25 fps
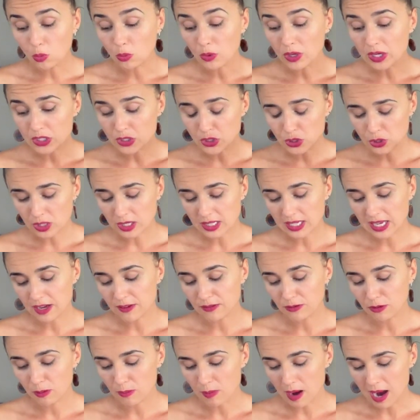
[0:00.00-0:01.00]
We adjudicate
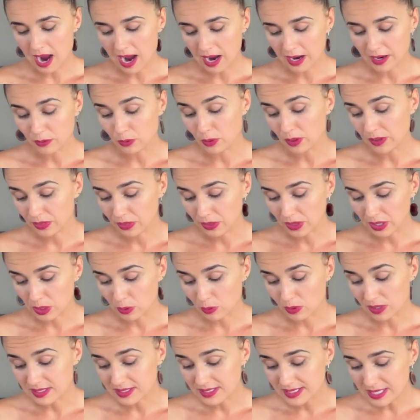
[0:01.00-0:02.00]
Form
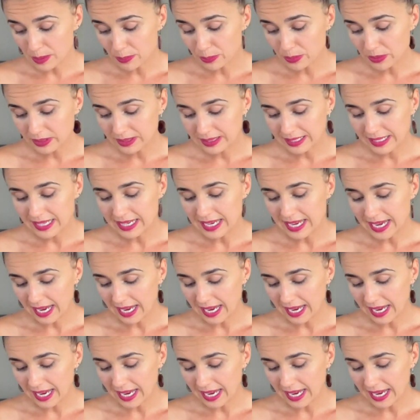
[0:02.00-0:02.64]
I-131 separately,